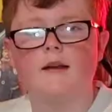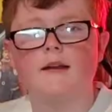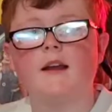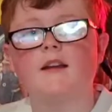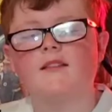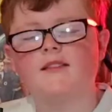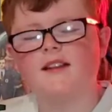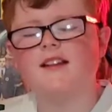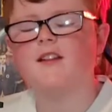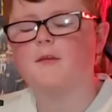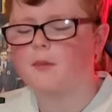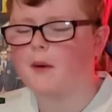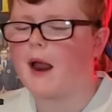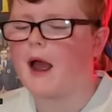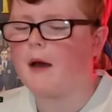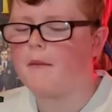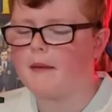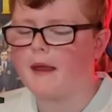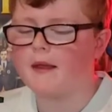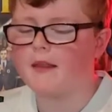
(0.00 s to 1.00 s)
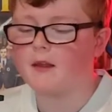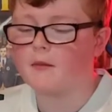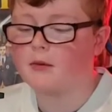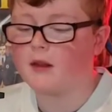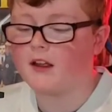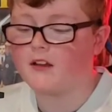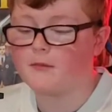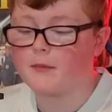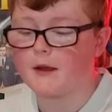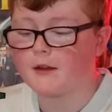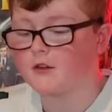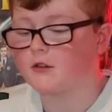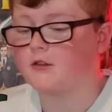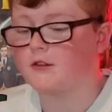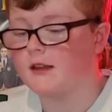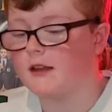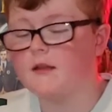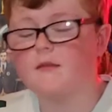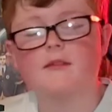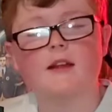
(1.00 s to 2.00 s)
Now, since Brown mainly plays special
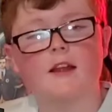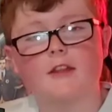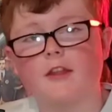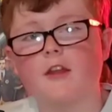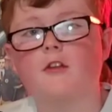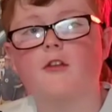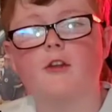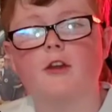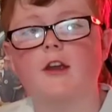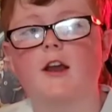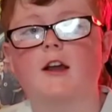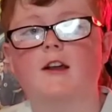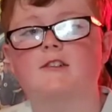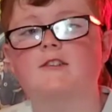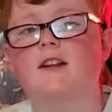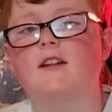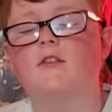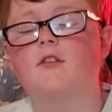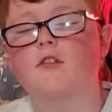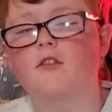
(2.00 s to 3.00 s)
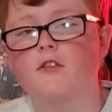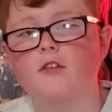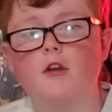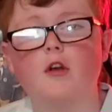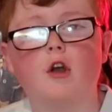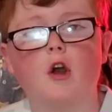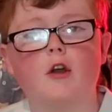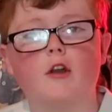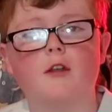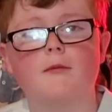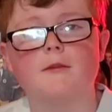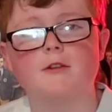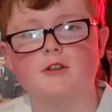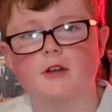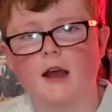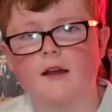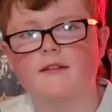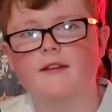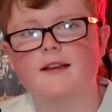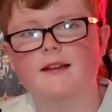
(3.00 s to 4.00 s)
teams, I think the New York Jets are still going to be
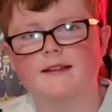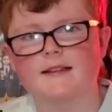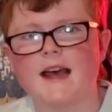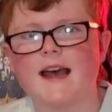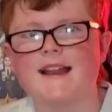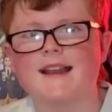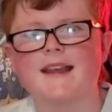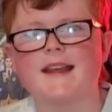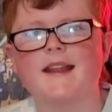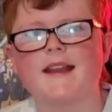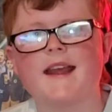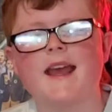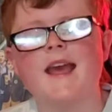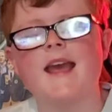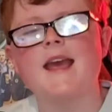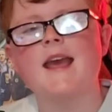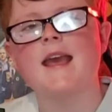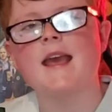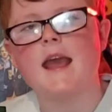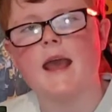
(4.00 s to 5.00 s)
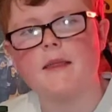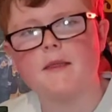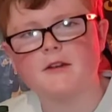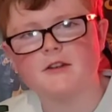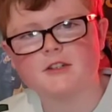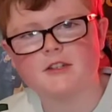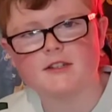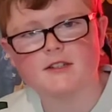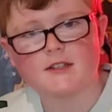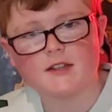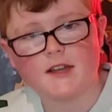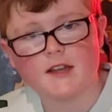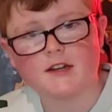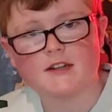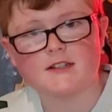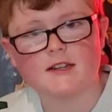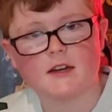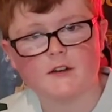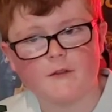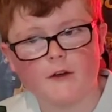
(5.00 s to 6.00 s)
drafting a tight end in this
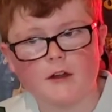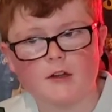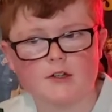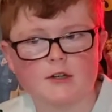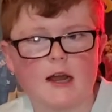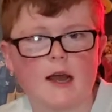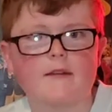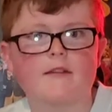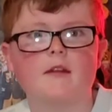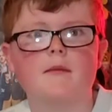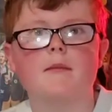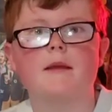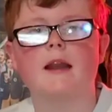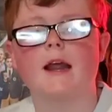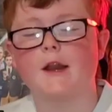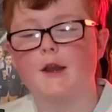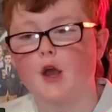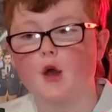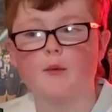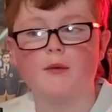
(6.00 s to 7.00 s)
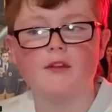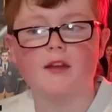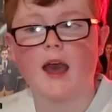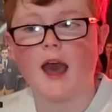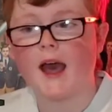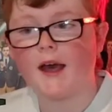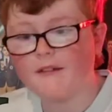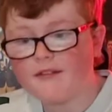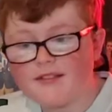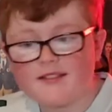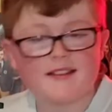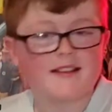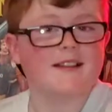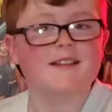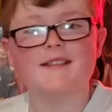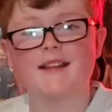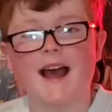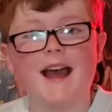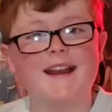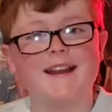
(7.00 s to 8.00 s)
year's NFL draft. I mean, I know we have
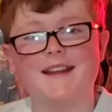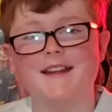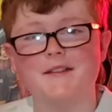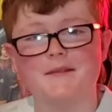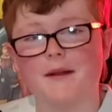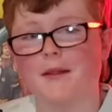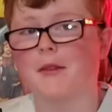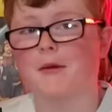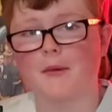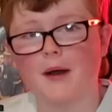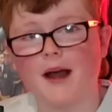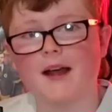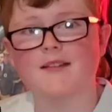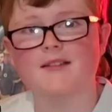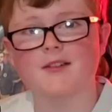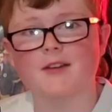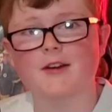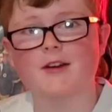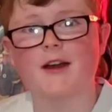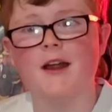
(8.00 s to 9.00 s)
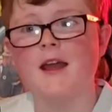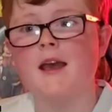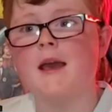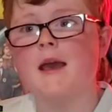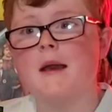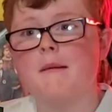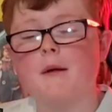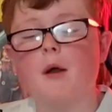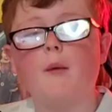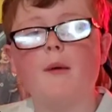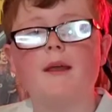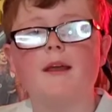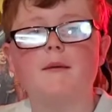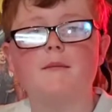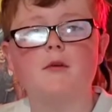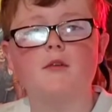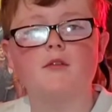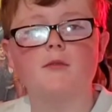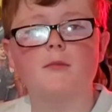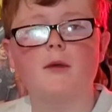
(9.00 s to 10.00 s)
6 tight ends on the roster, but we can
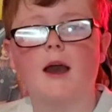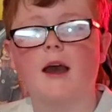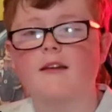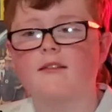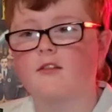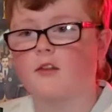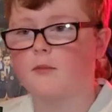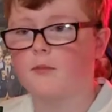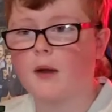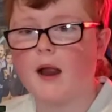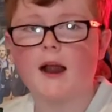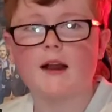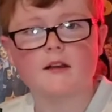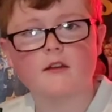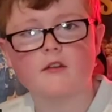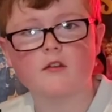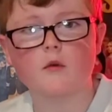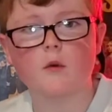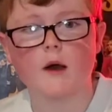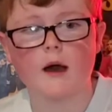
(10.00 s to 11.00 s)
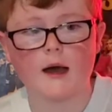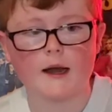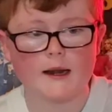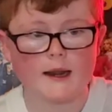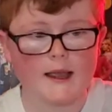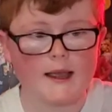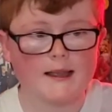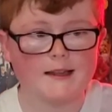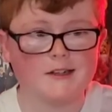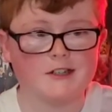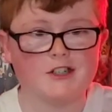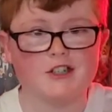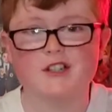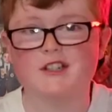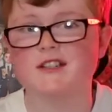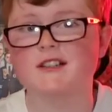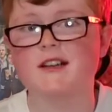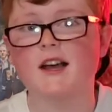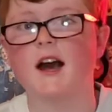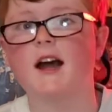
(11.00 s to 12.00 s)
move some guys to the practice squad and
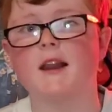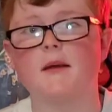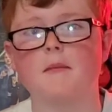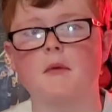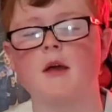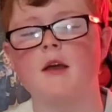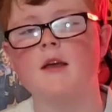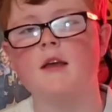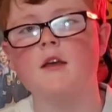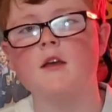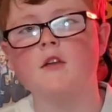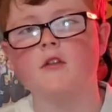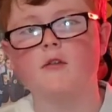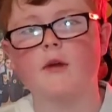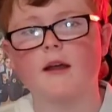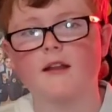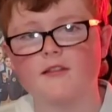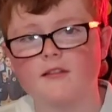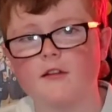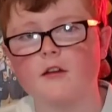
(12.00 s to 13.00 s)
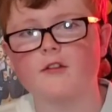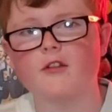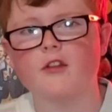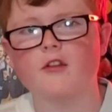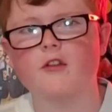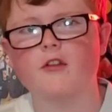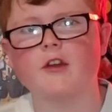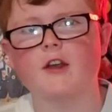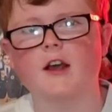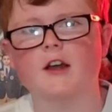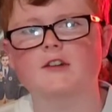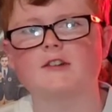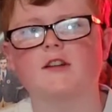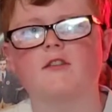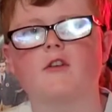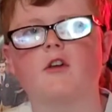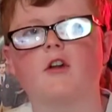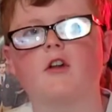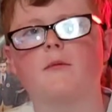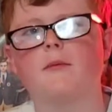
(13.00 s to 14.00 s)
just cut them. So I still think the New York Jets
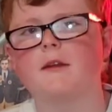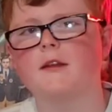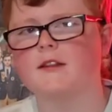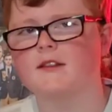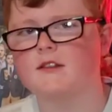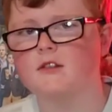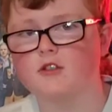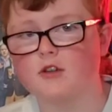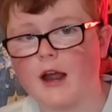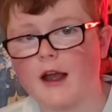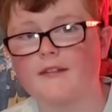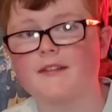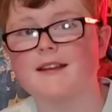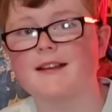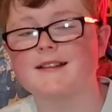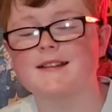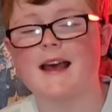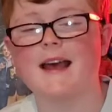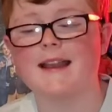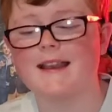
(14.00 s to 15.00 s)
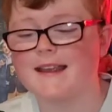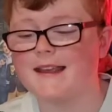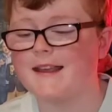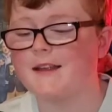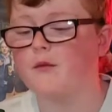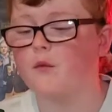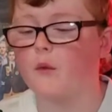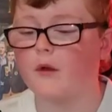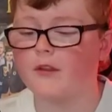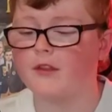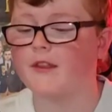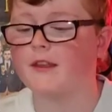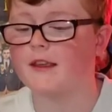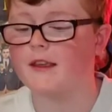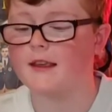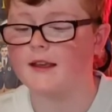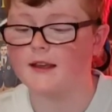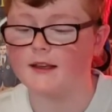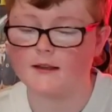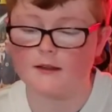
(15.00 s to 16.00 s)
are going to be drafting a tight end with
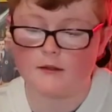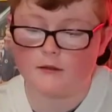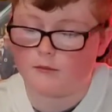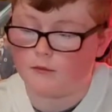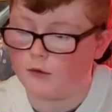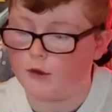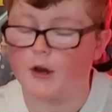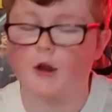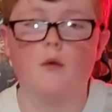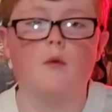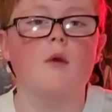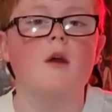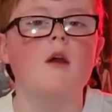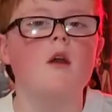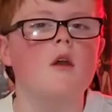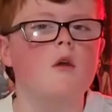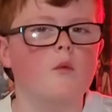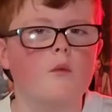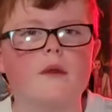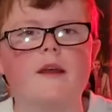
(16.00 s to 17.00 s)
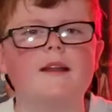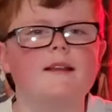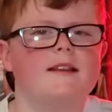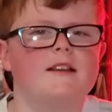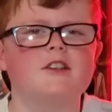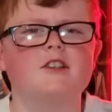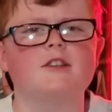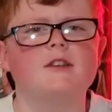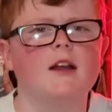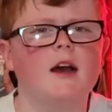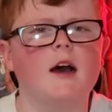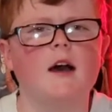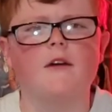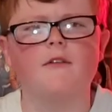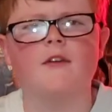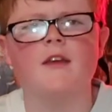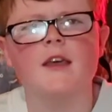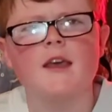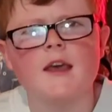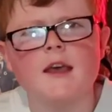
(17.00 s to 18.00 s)
the, re-edition
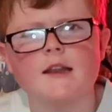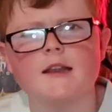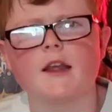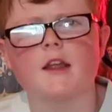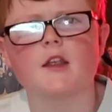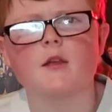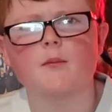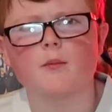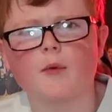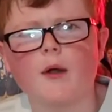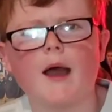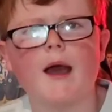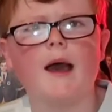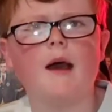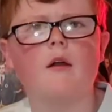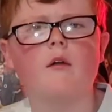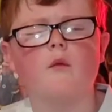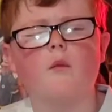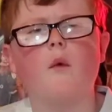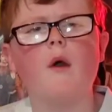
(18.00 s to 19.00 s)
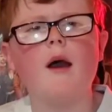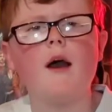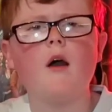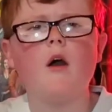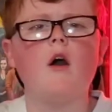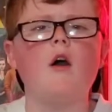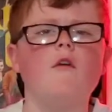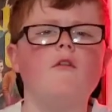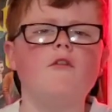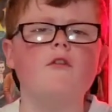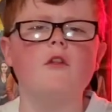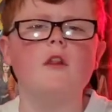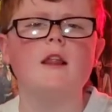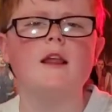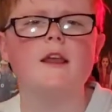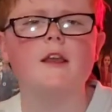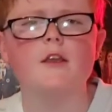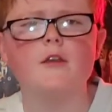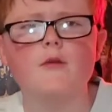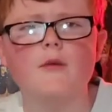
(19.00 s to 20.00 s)
of Daniel Brown. Well, hopefully you